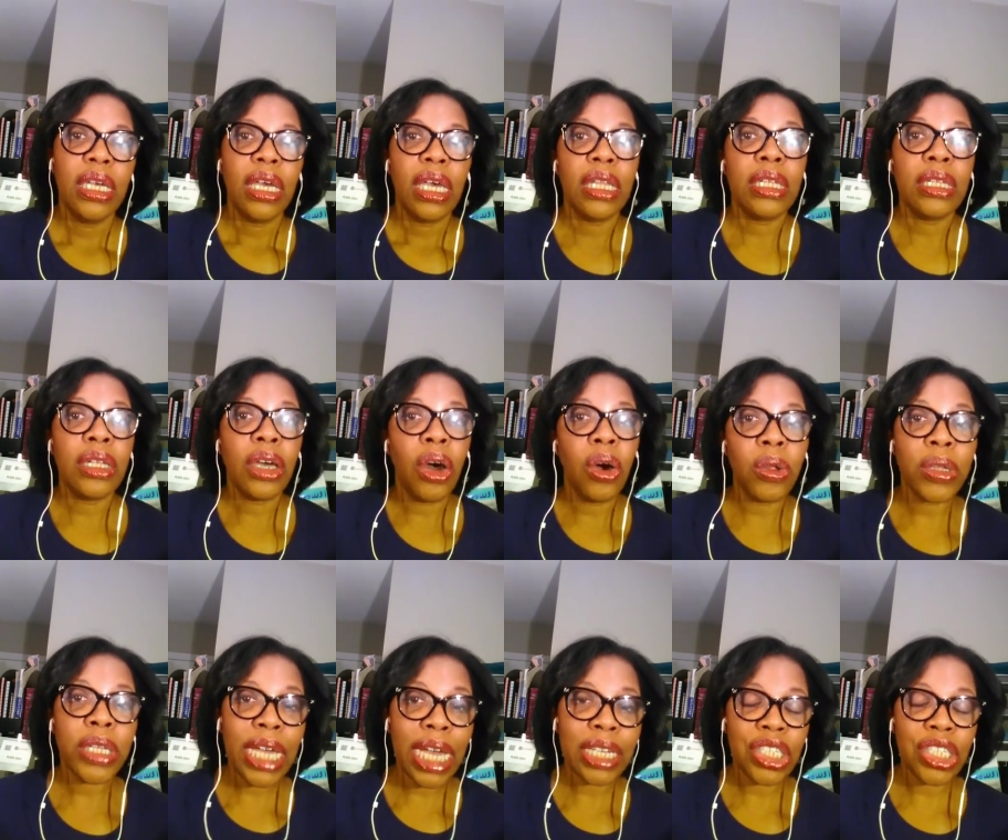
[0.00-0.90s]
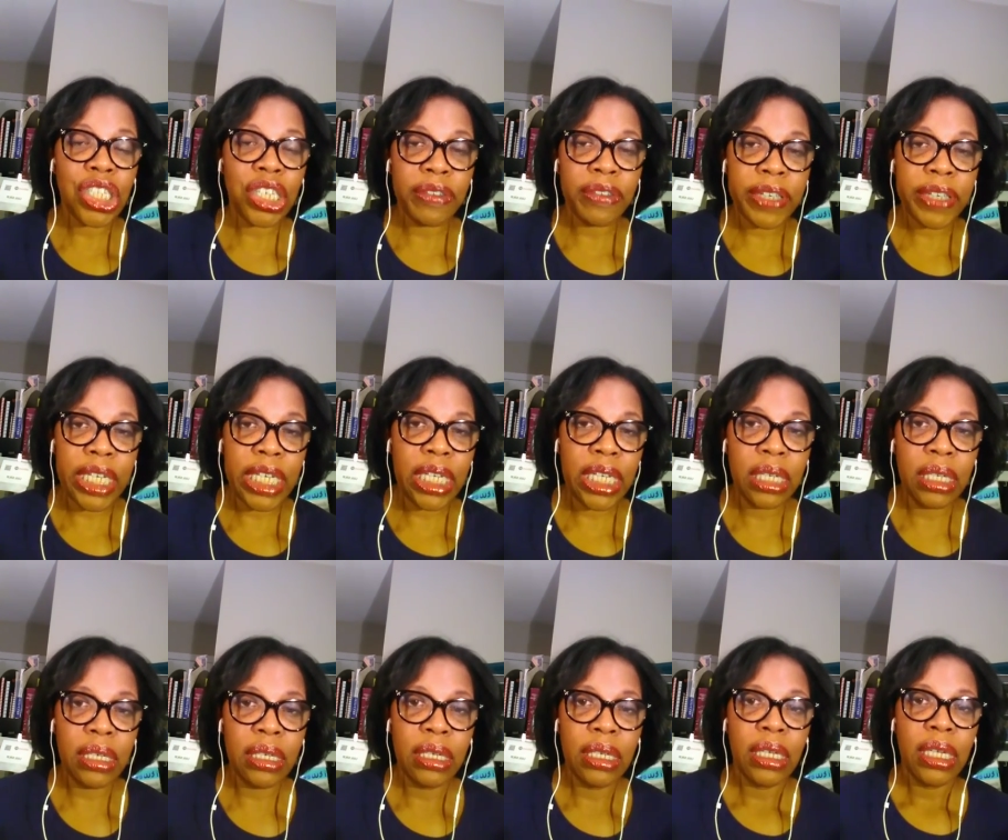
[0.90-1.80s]
and then hold down the shift key
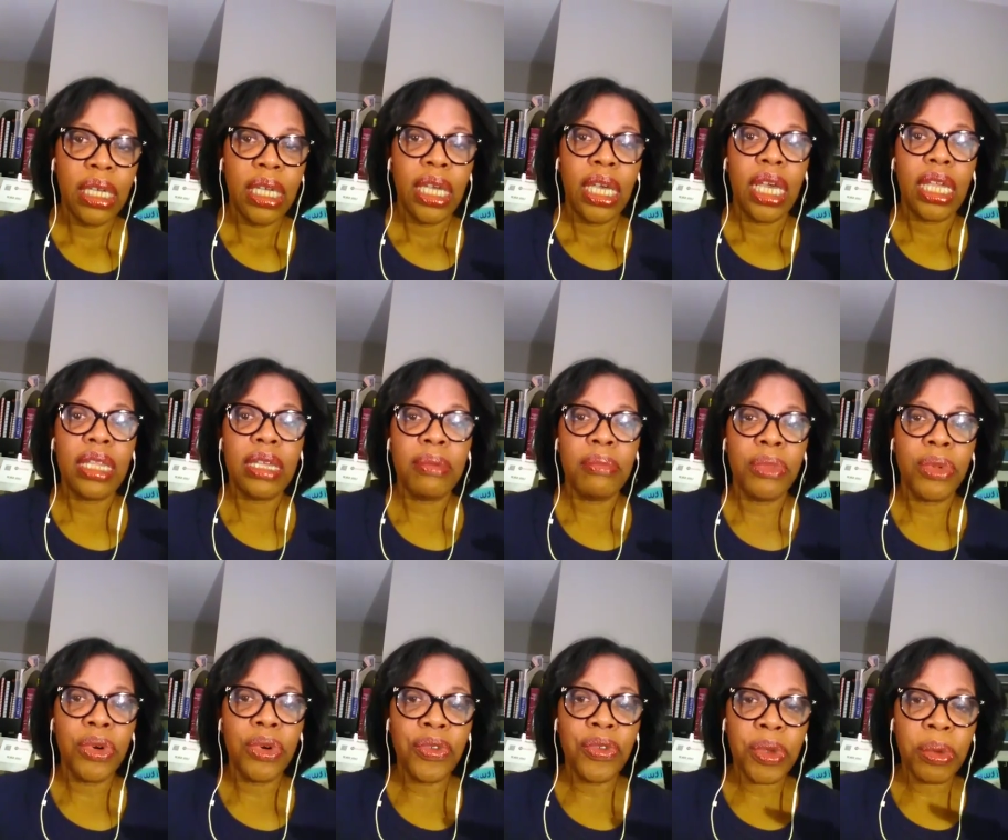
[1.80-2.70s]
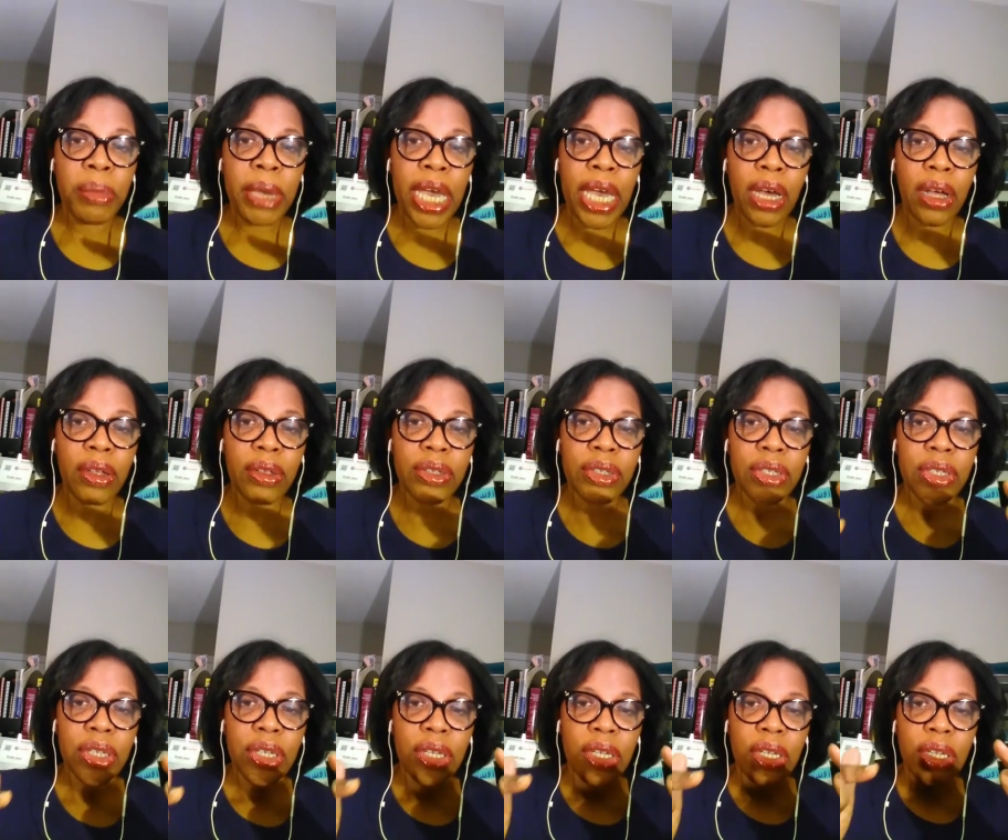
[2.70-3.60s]
and then move your
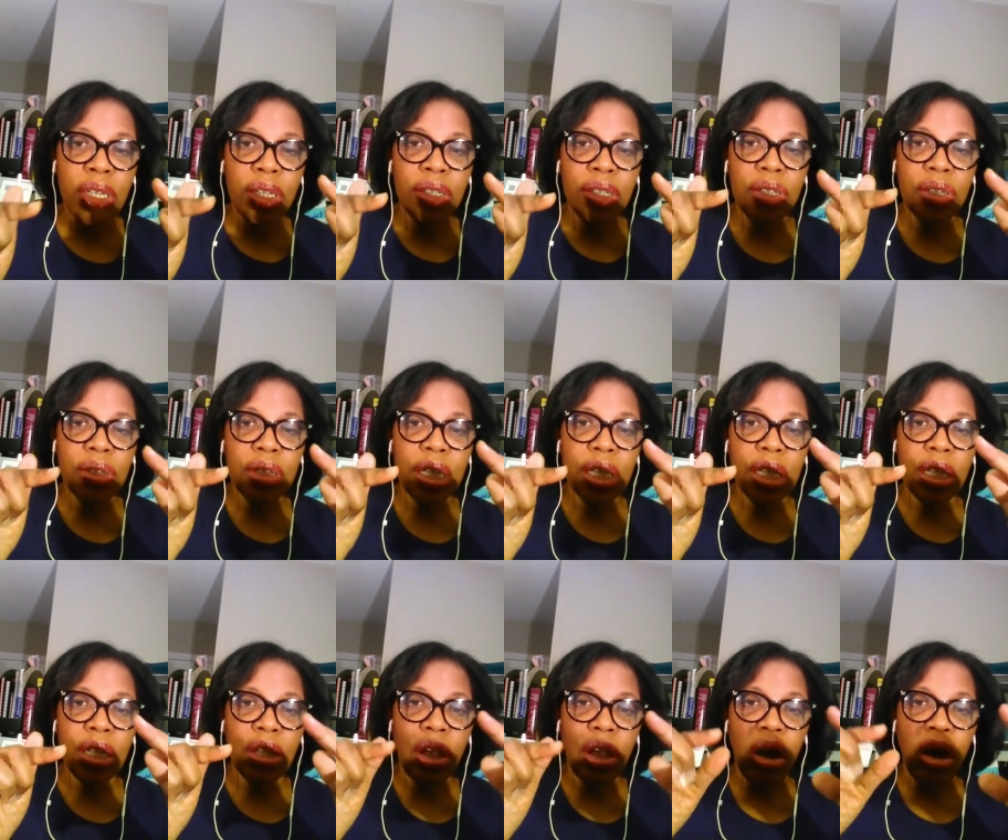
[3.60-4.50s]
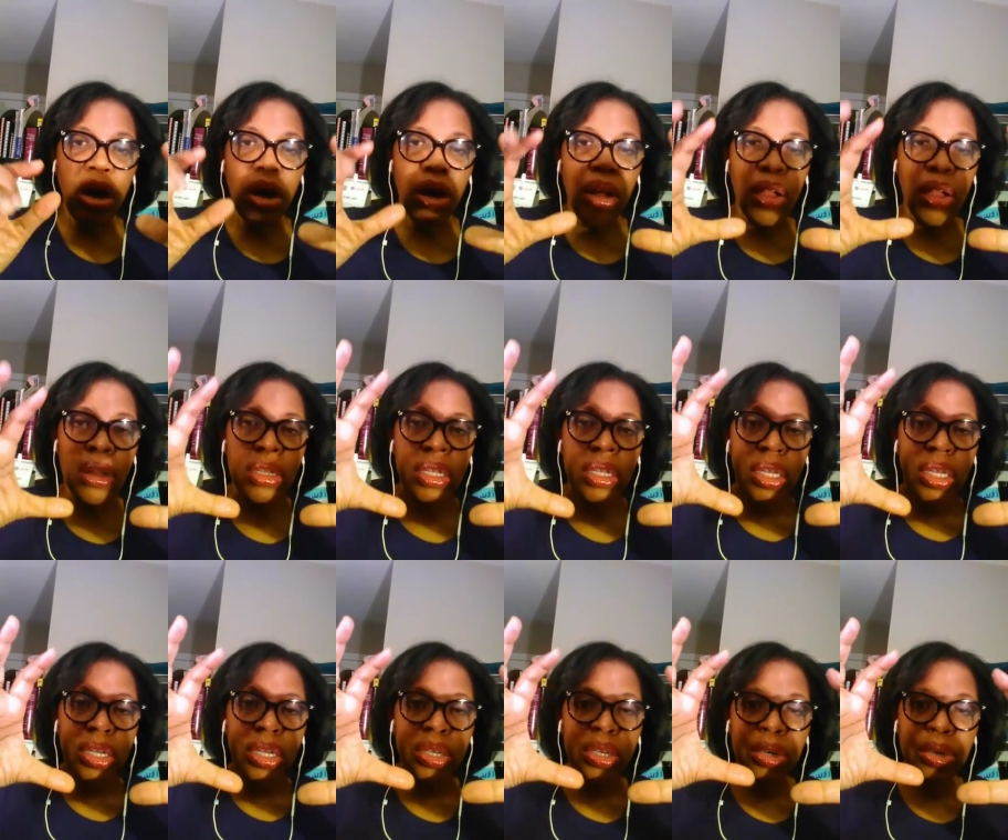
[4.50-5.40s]
mouse so that it all
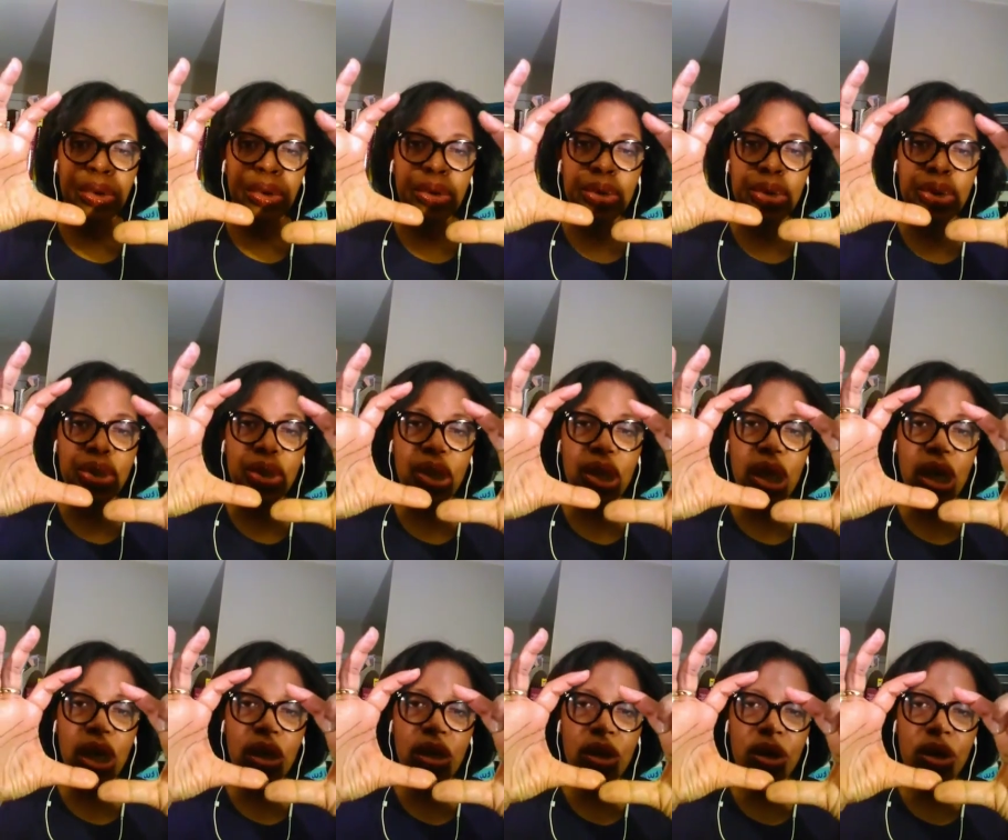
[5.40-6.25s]
goes together